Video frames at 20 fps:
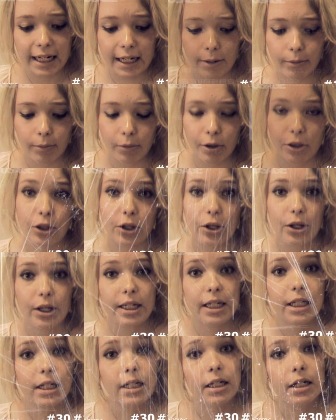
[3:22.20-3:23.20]
and number
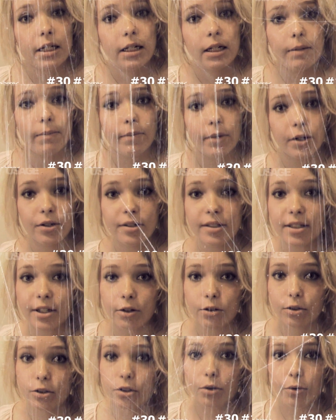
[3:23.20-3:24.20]
30, because
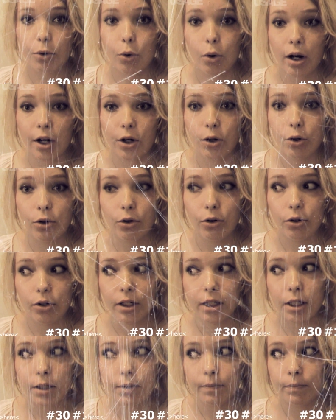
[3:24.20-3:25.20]
they're also quite good
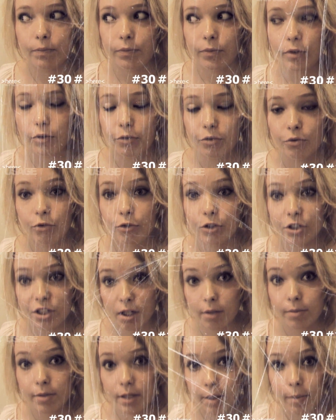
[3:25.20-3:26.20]
for
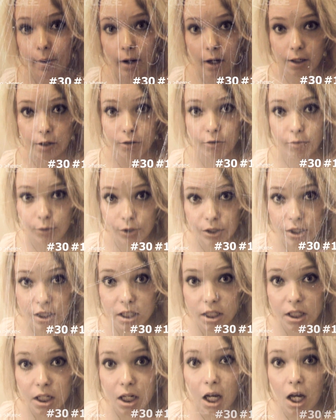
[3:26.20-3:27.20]
dubstep kind of
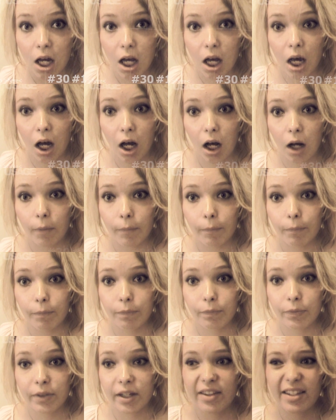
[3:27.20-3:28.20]
music.
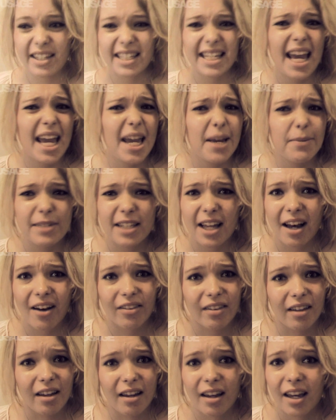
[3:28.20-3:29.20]
And there's heaps
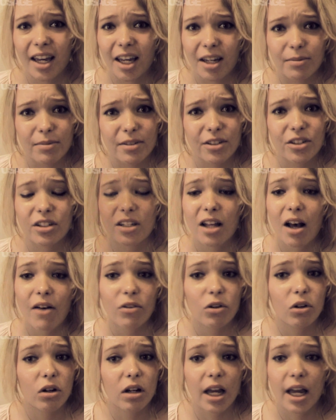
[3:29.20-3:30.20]
out there, heaps. Just
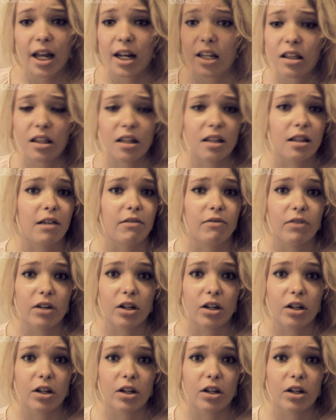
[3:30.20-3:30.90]
have a look at anything in that